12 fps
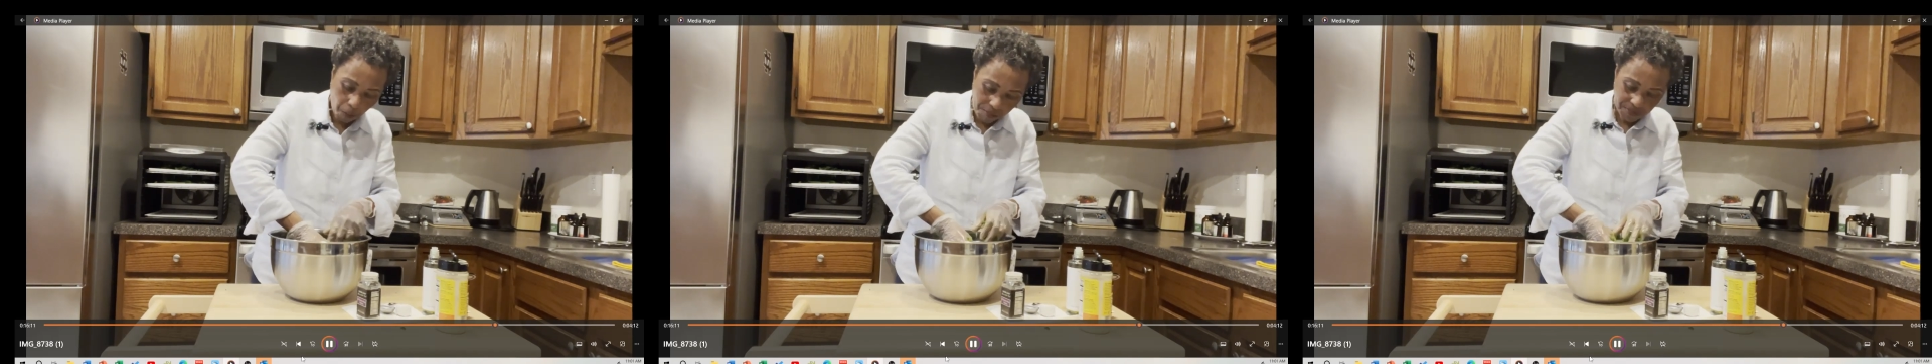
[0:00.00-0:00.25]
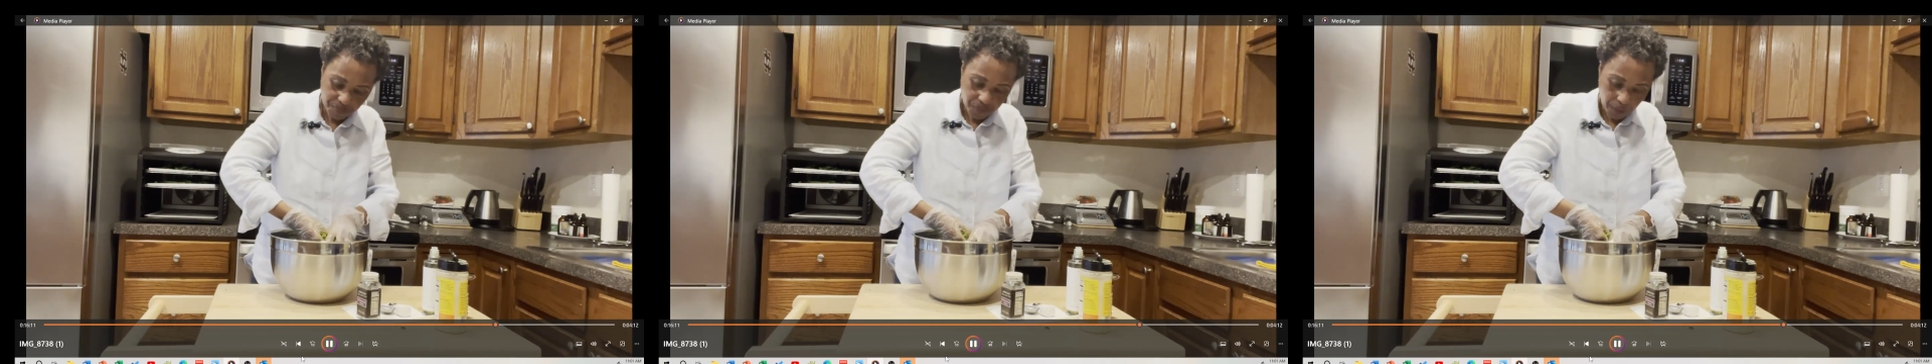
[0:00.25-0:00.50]
Let
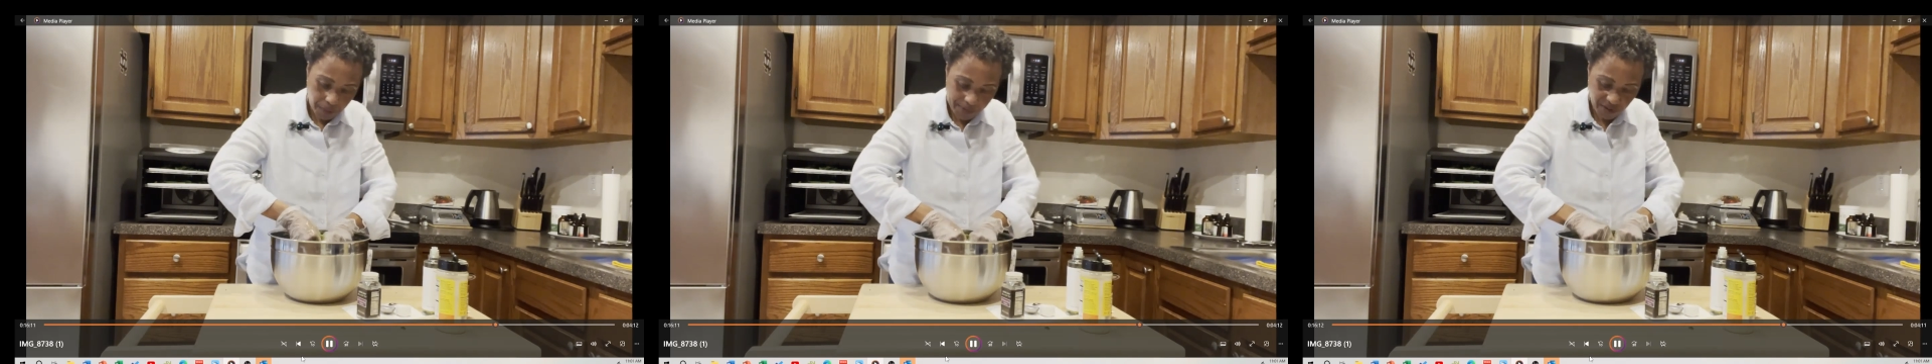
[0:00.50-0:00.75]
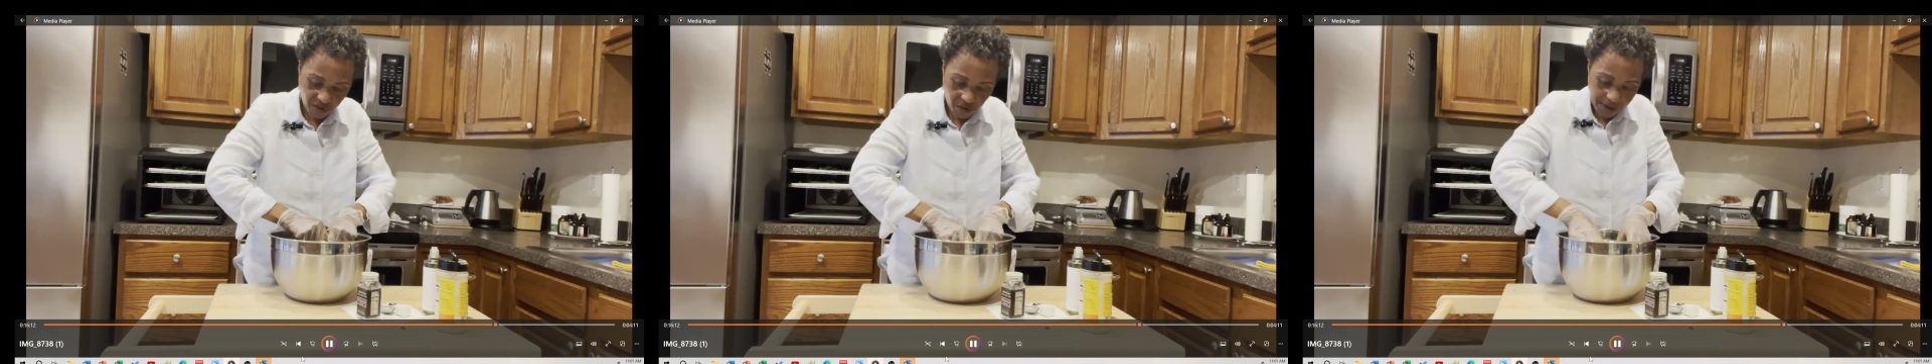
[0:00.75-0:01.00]
me
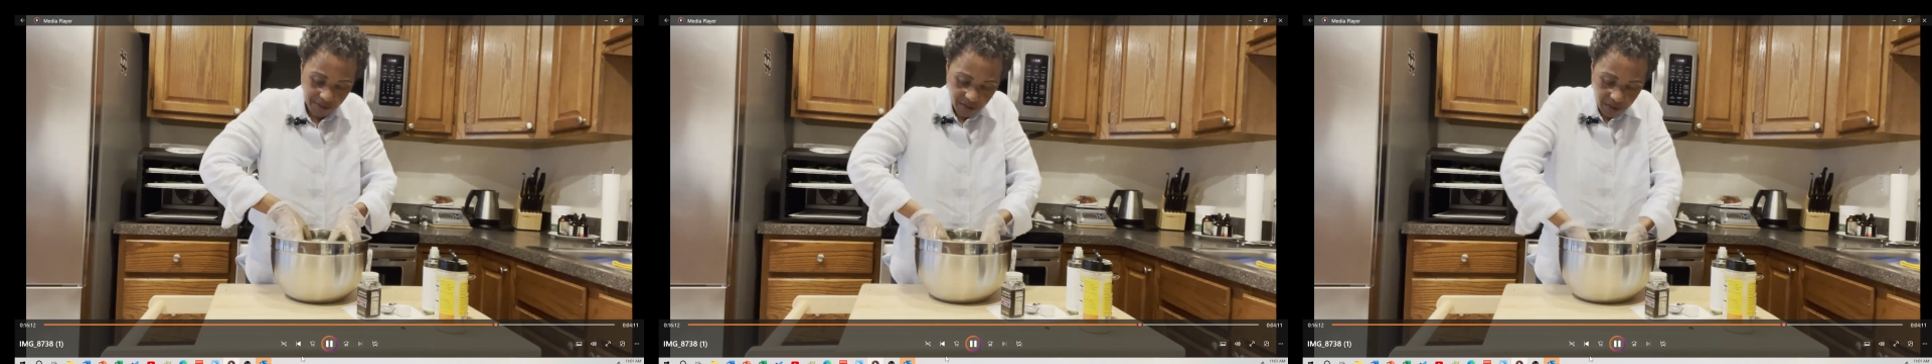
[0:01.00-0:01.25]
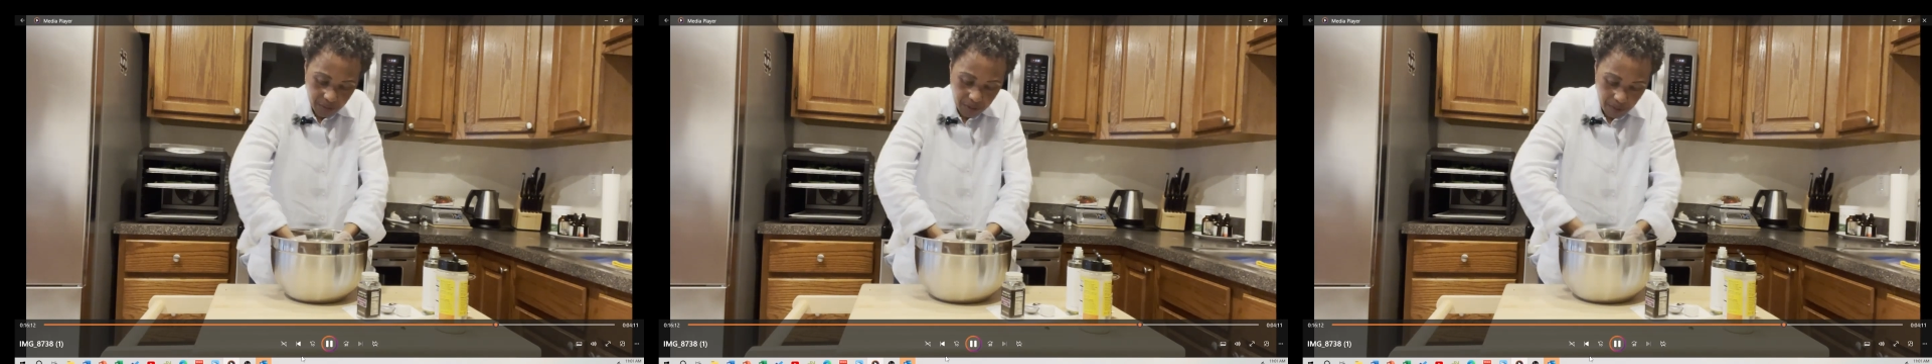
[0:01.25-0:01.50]
massage it a little bit
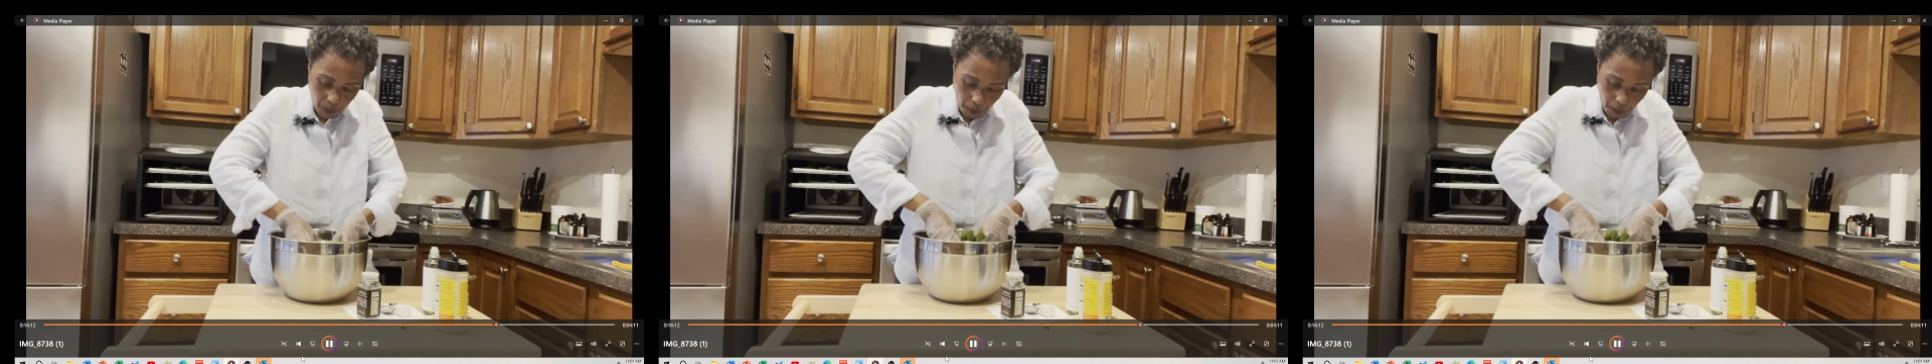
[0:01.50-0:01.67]
more.